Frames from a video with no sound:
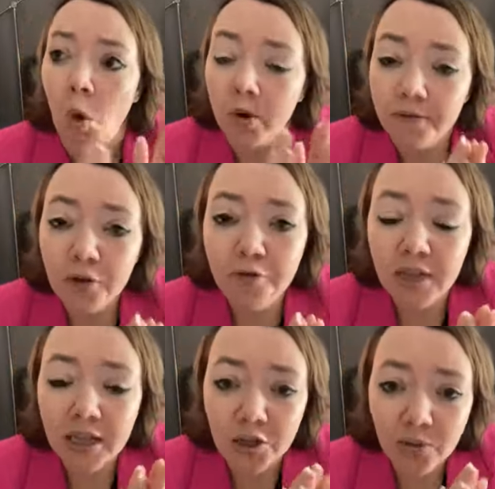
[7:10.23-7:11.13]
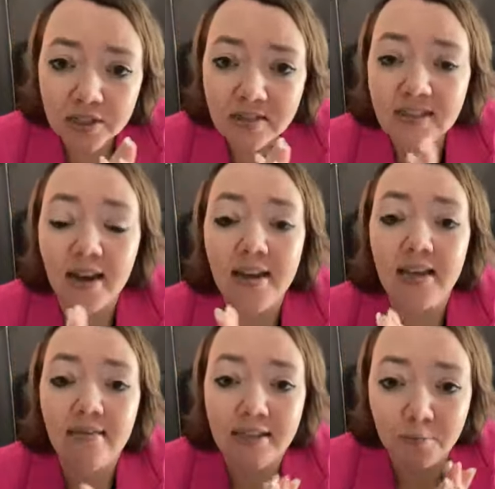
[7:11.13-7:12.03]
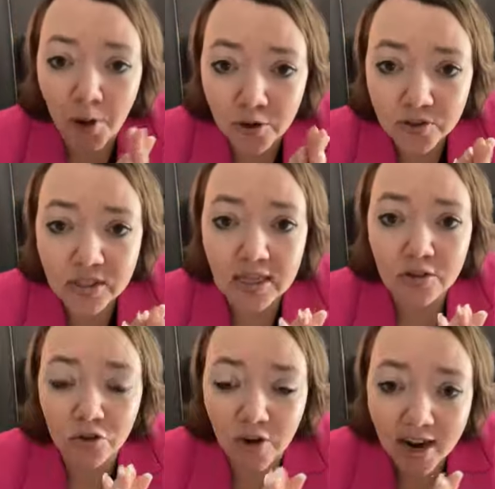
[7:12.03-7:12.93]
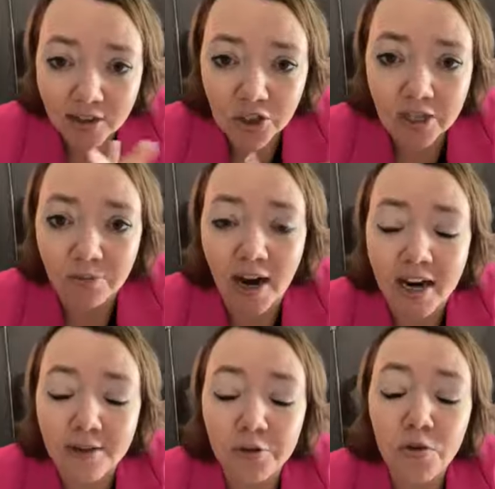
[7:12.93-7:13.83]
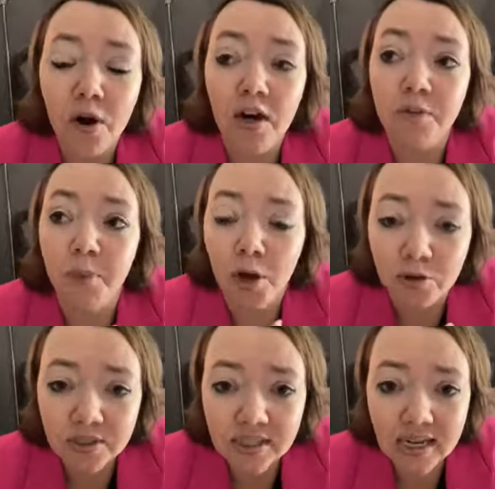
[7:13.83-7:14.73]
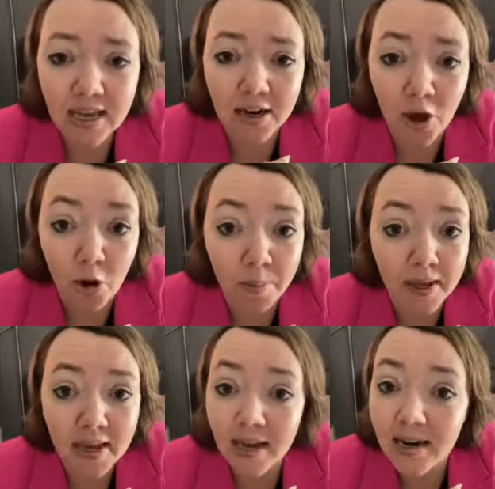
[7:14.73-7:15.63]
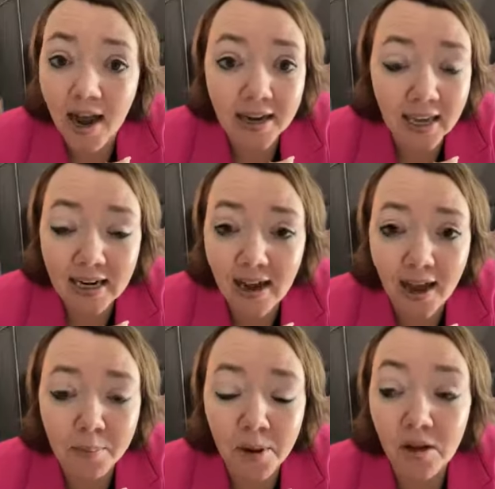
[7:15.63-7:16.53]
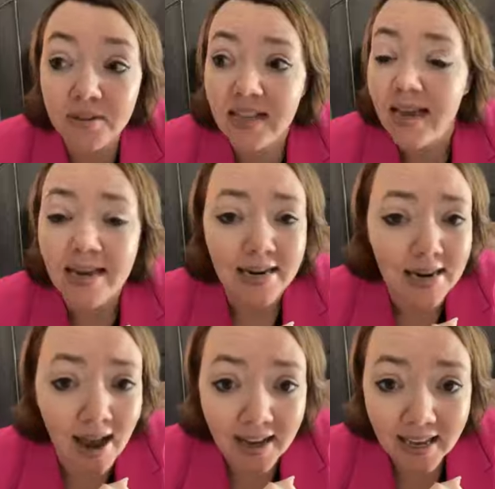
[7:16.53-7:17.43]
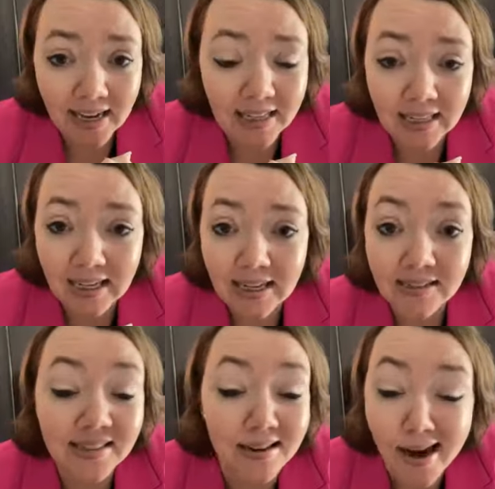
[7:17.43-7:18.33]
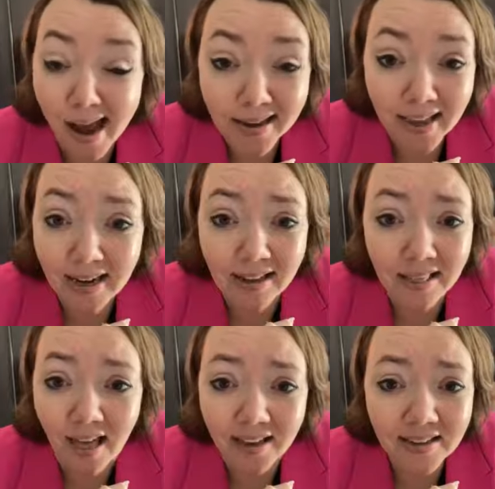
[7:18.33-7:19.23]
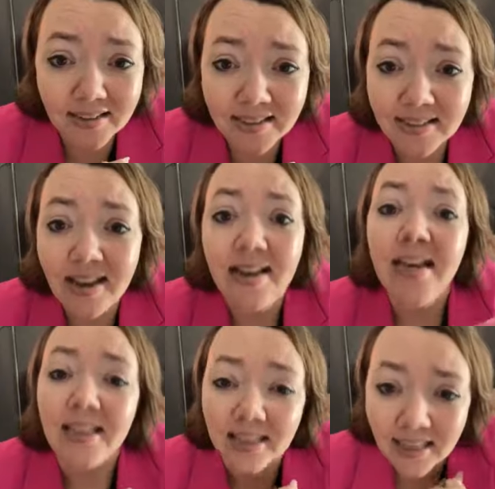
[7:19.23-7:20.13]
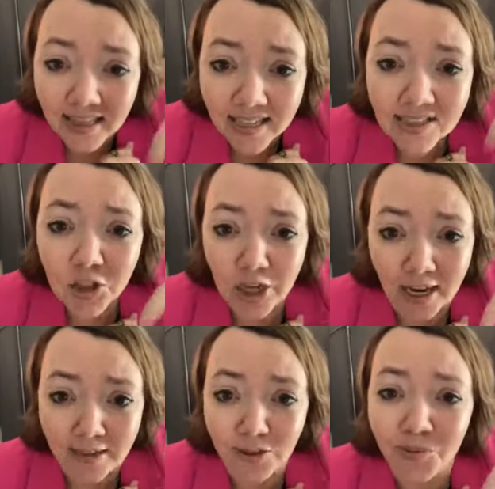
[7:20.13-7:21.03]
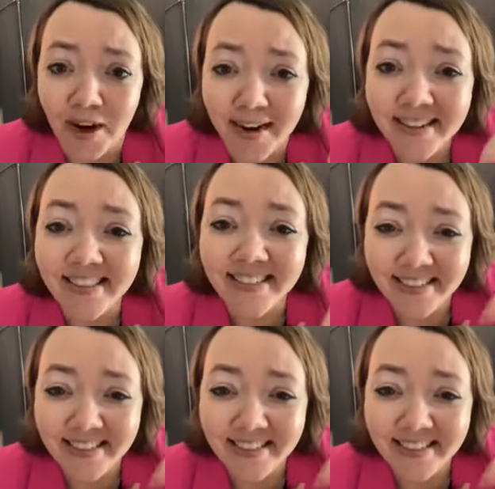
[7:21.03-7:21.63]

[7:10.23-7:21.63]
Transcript: Or if you feel like you are stuck in this posting strategy, right? If you are posting and hoping and not getting eyeballs, not getting leads, not getting clients, let's change, right?